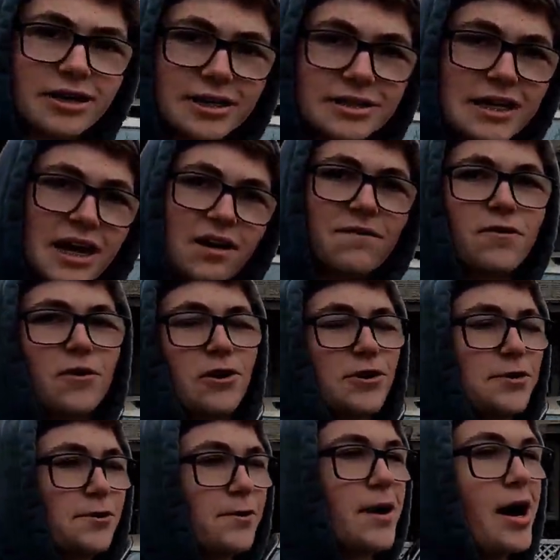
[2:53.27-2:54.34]
Gonna take it for a
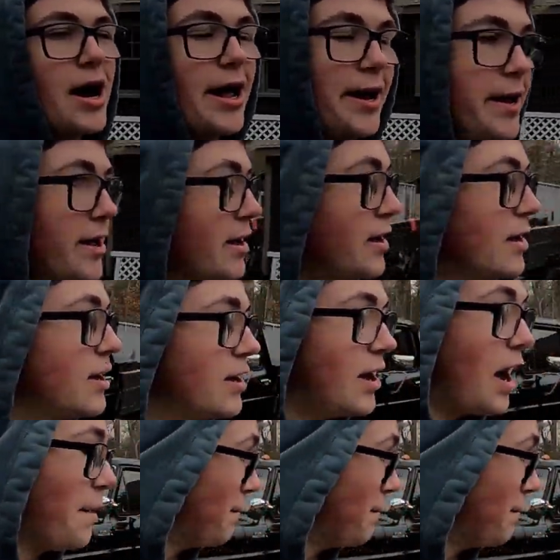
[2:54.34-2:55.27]
little ride. I